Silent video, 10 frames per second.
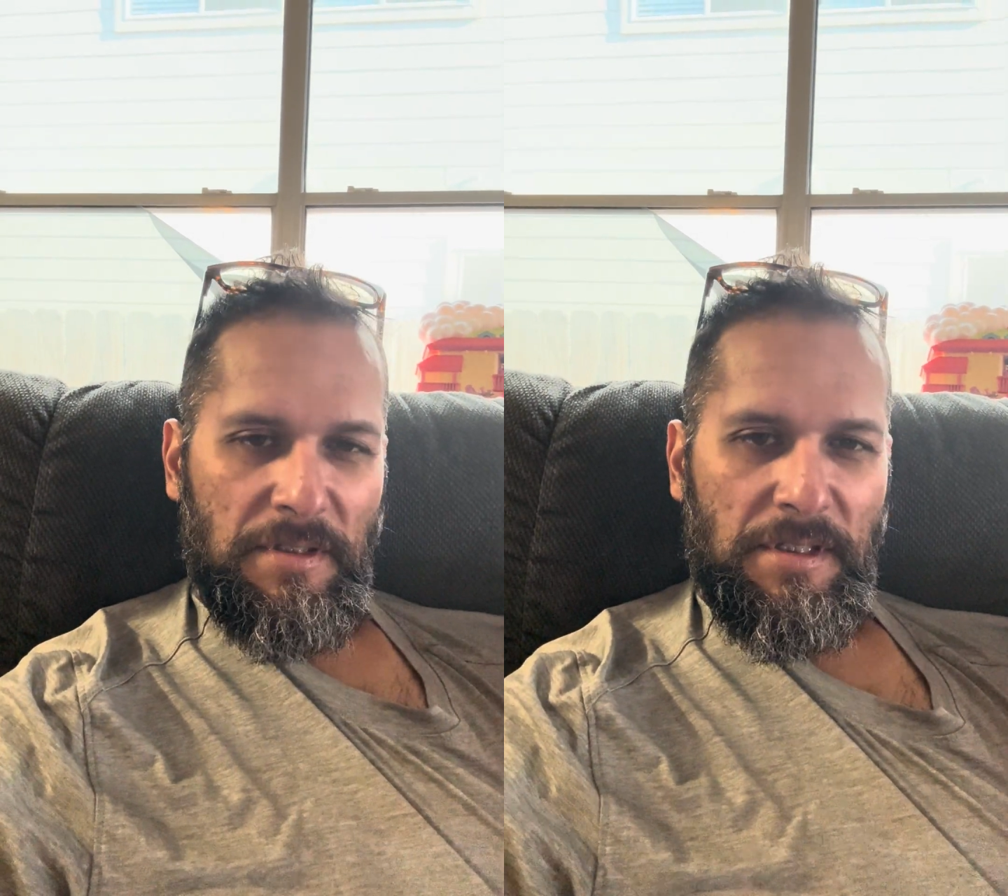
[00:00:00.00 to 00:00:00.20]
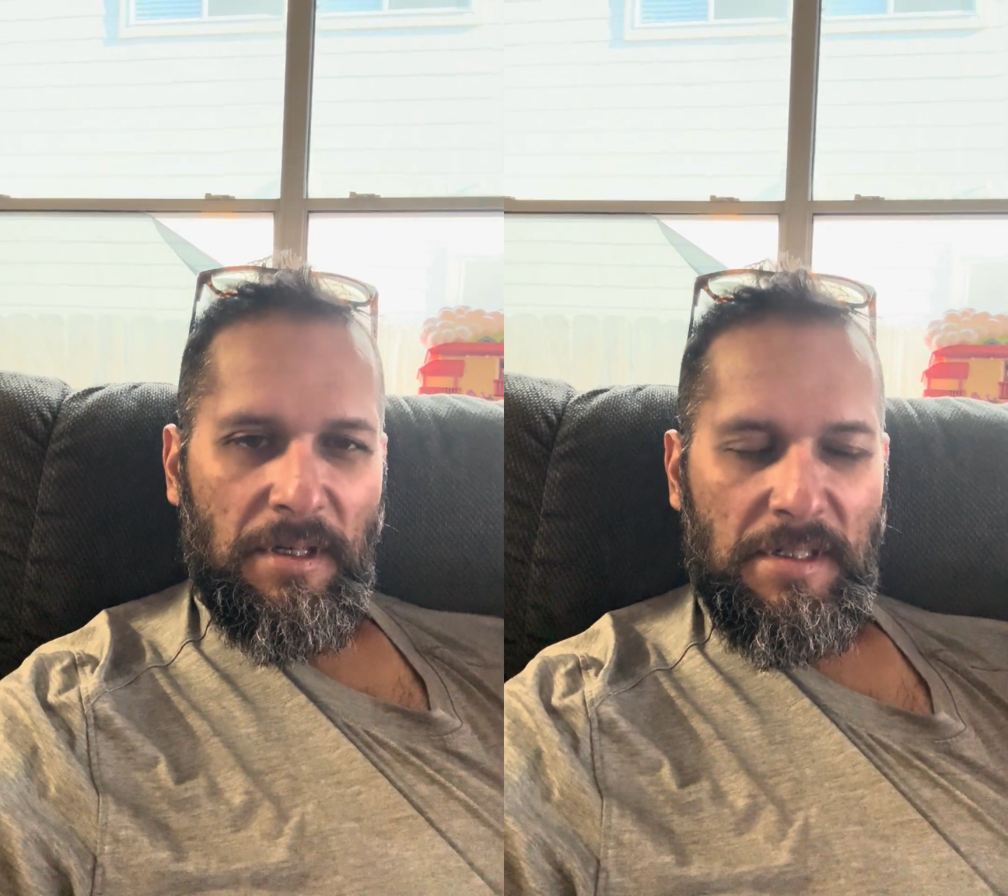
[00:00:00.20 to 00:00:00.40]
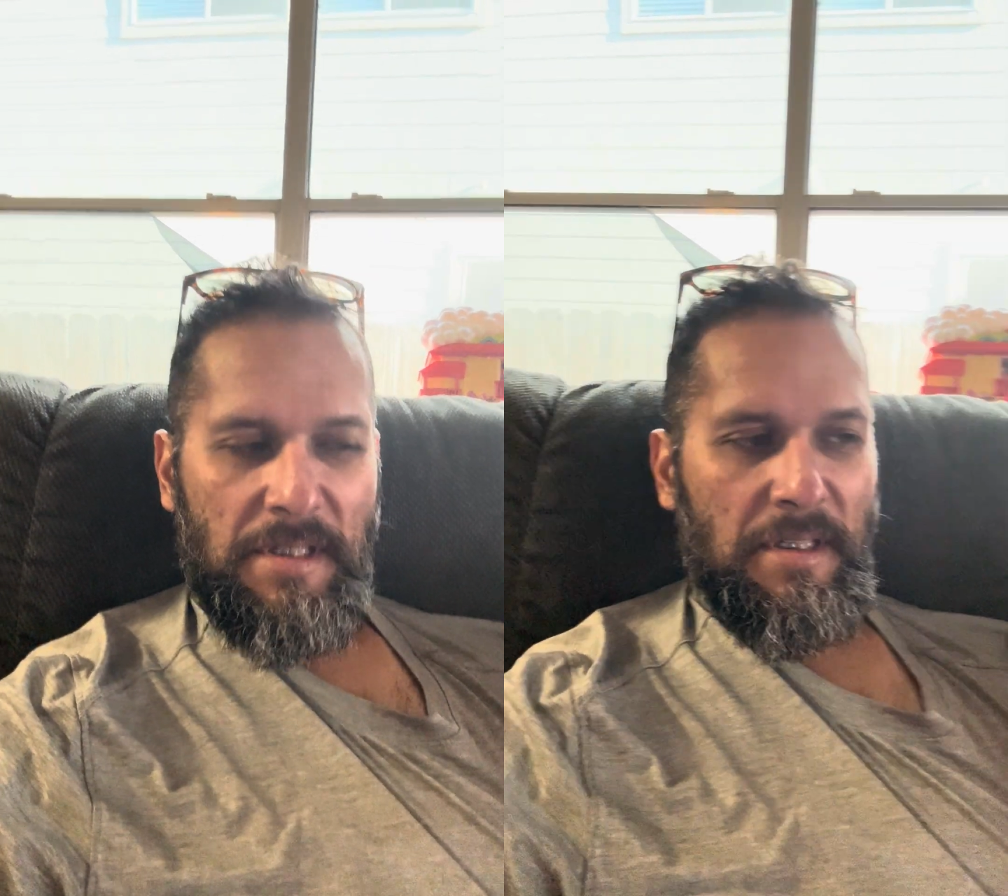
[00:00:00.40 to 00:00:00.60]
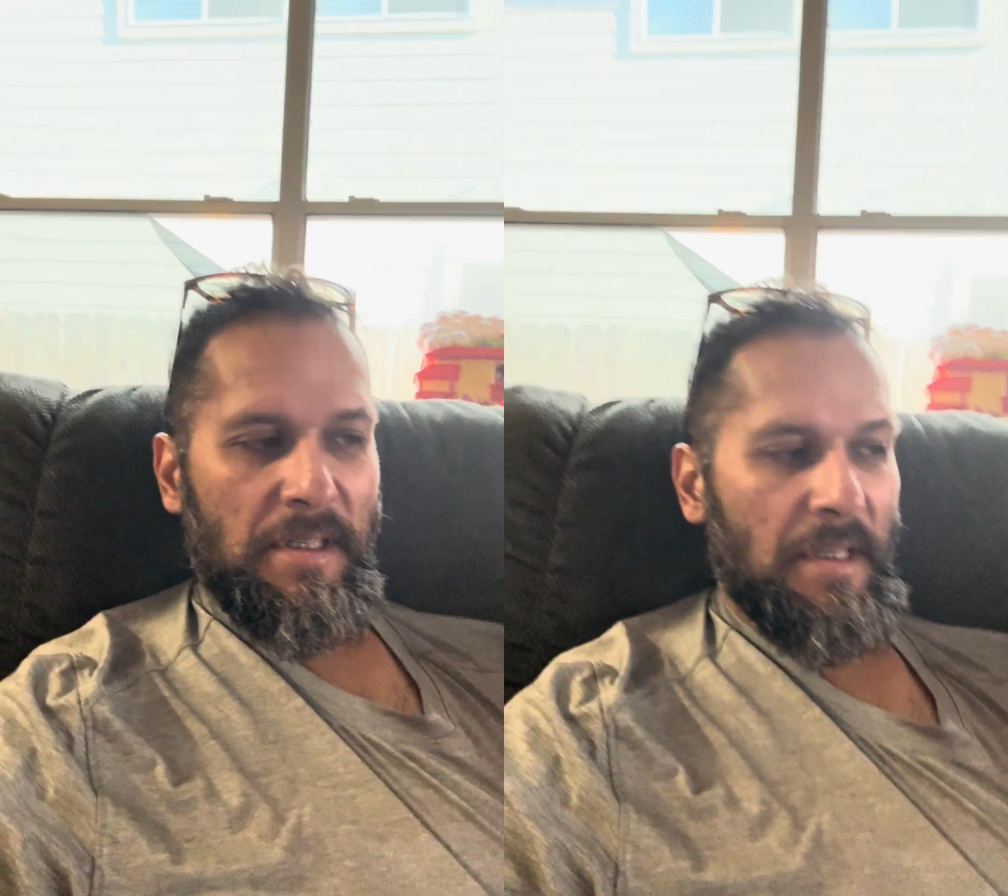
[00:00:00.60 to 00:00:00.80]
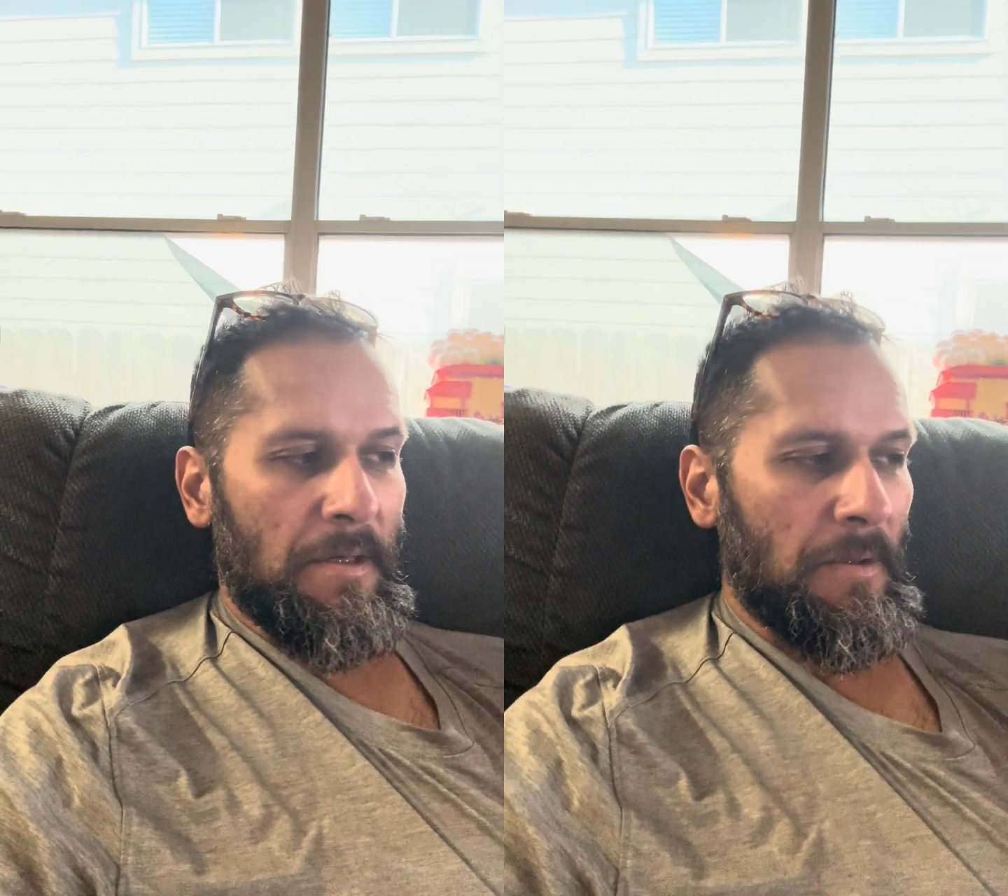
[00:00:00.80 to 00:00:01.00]
starts to
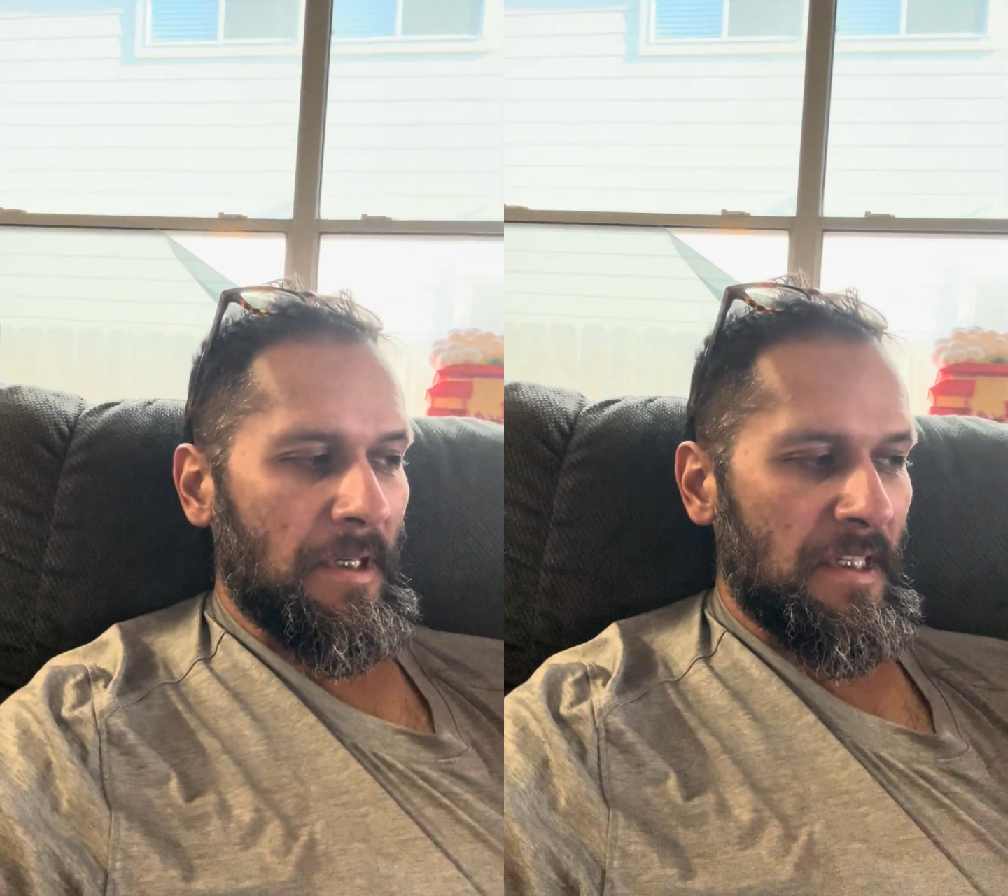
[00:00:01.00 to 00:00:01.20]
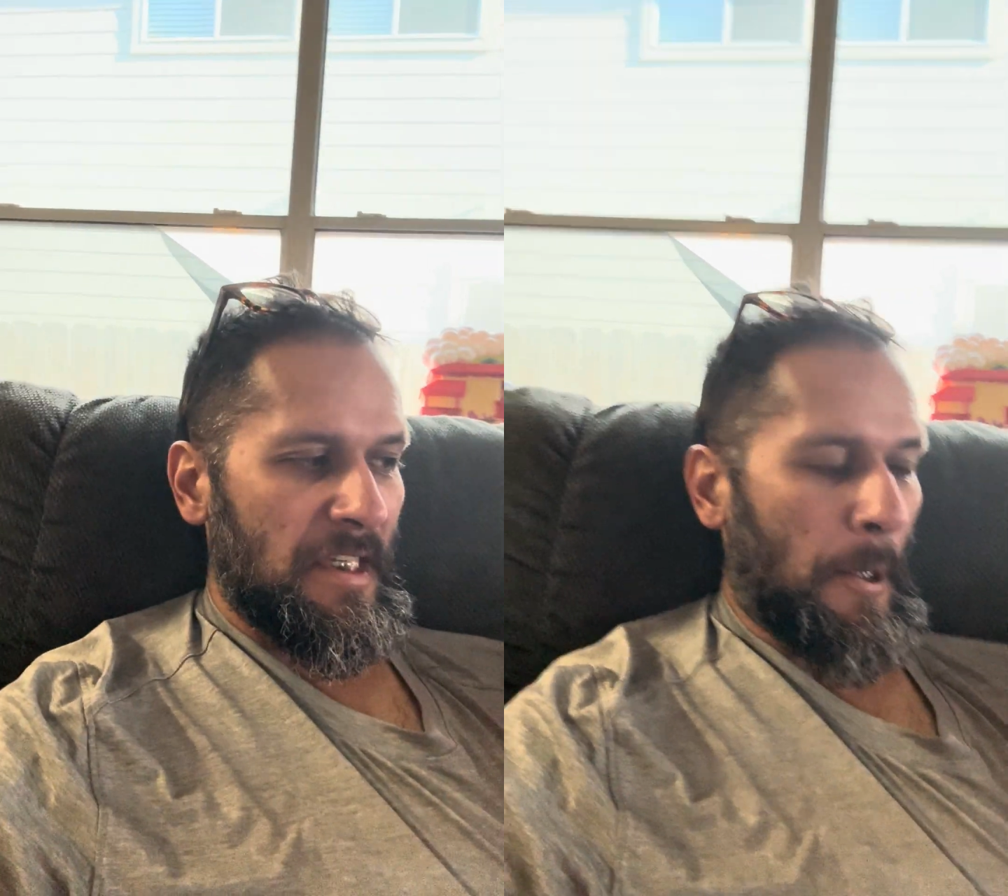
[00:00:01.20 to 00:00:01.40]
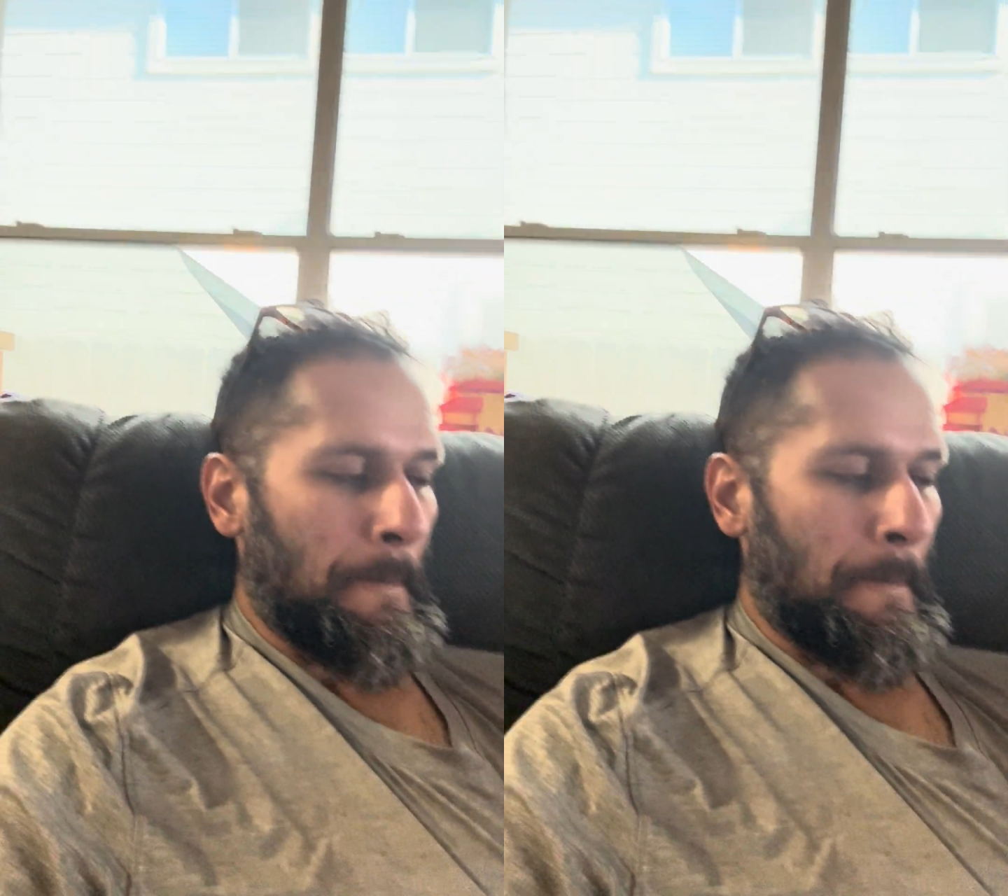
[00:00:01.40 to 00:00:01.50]
decrease.